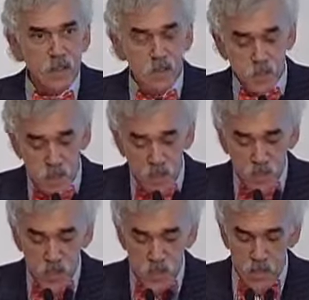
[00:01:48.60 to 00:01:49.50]
Ms.
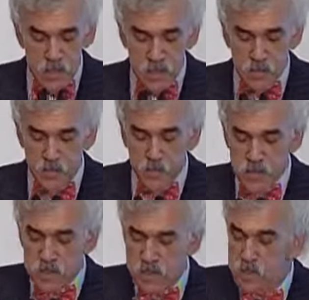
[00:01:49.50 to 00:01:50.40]
Livni is the
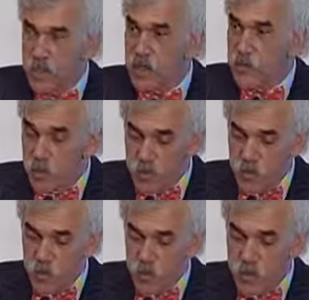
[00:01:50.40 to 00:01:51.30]
first Israeli woman
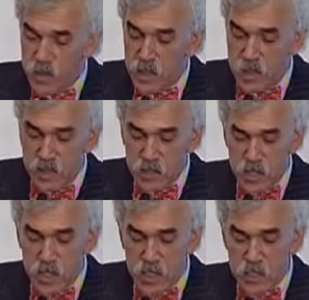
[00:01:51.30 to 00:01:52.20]
to win the
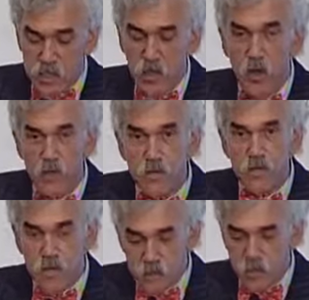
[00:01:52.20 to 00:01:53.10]
International Hall of
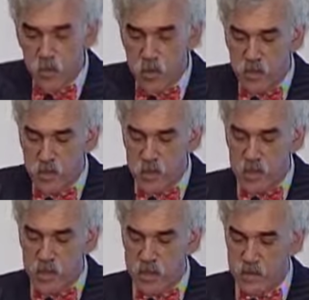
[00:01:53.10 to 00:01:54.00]
Fame Award from
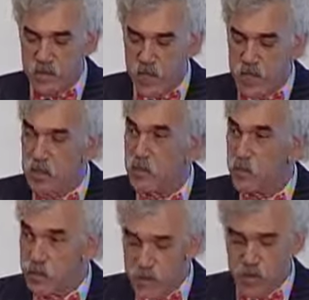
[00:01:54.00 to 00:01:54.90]
the International
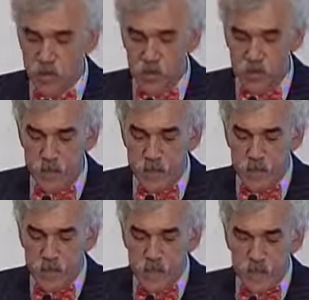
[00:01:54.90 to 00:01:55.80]
Women's Forum,
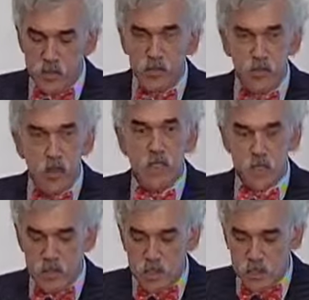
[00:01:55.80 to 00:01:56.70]
joining
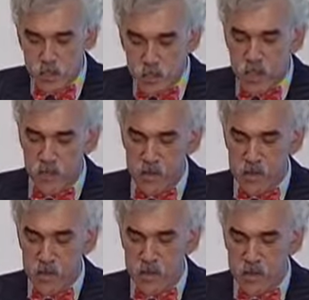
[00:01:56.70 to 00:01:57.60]
such luminaries
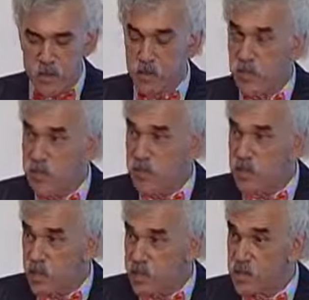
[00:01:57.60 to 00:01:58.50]
as the Associate
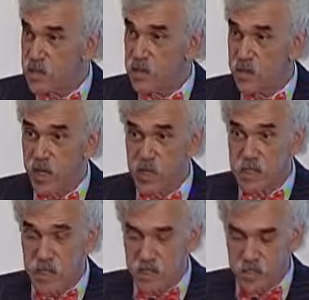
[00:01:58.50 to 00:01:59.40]
Justice of the United
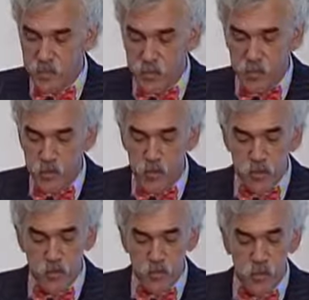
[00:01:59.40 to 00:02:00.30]
States Supreme Court,
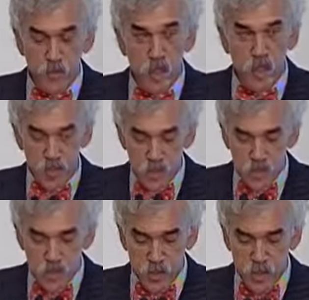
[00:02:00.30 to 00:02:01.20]
Ruth Bader
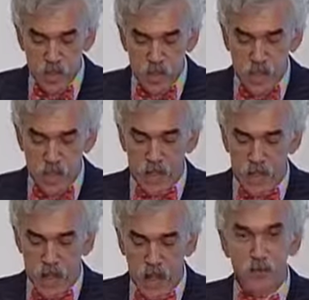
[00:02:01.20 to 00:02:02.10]
Ginsburg,
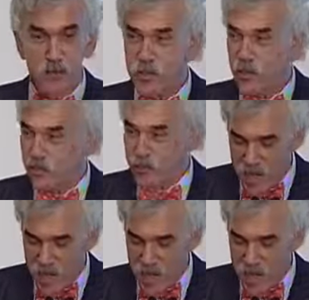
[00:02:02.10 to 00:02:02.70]
the actress Audrey